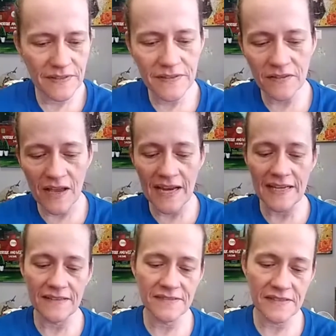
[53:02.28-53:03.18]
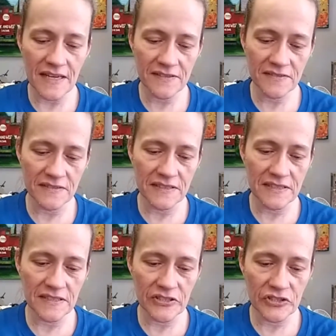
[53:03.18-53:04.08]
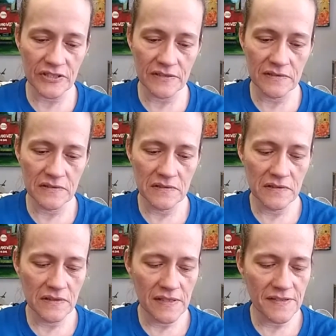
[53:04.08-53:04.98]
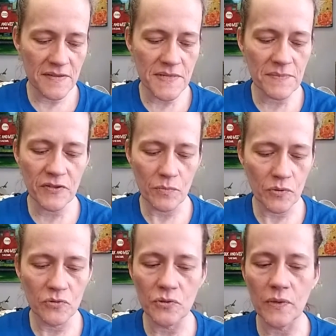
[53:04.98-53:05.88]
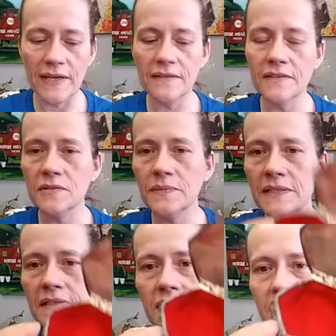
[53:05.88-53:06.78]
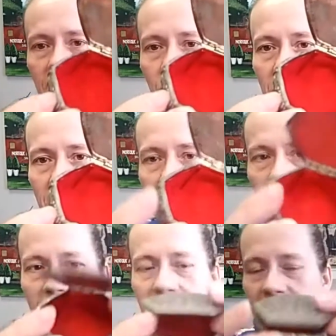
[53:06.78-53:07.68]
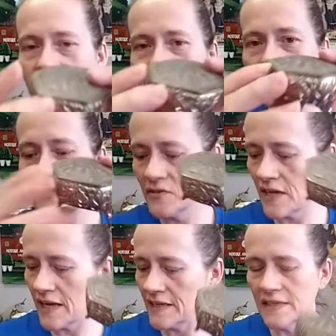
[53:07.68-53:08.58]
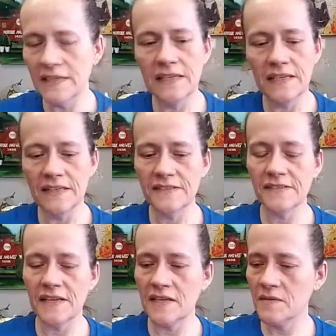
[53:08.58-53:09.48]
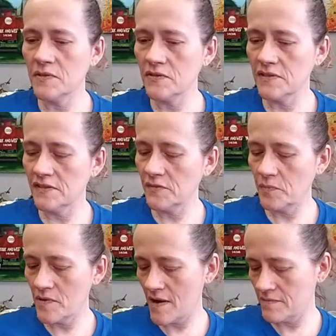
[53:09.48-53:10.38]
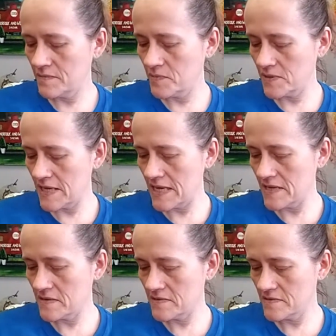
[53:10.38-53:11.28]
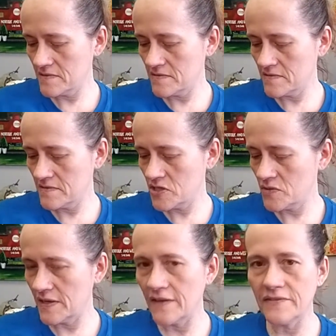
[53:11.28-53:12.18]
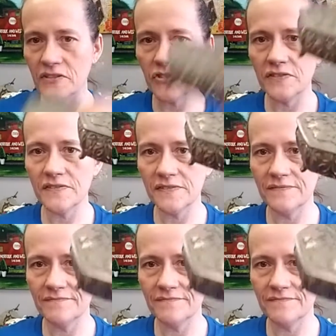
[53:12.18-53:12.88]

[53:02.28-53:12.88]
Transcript: The lining is in excellent condition. Sometimes they're pulled away a little bit. This one is not. It's it's little guy. Its diameter is probably two and a half inches.